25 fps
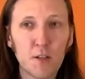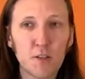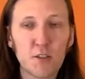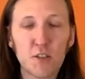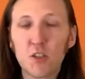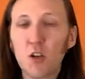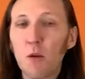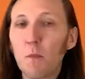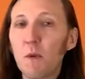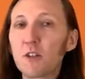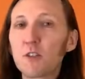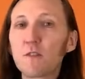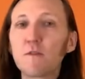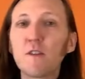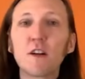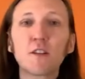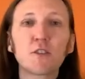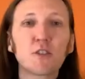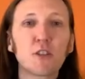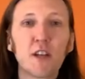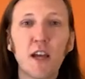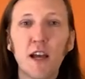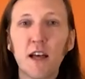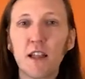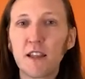so much
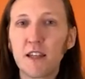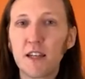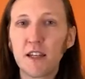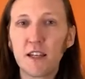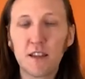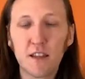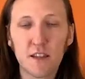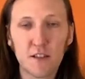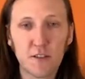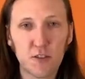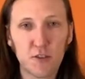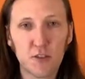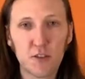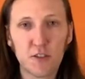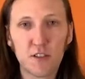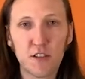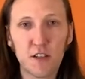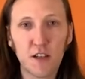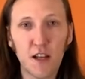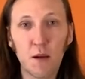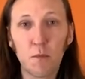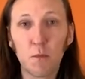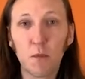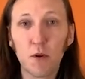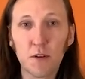functionality that's just
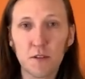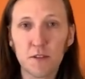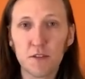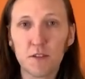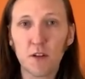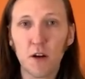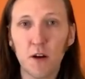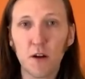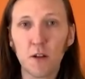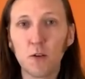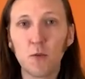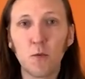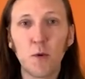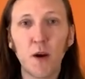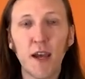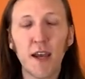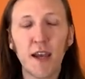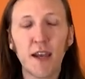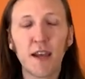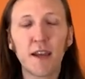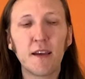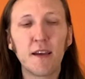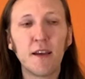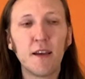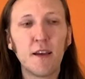an Ember install
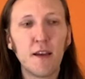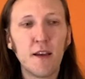away.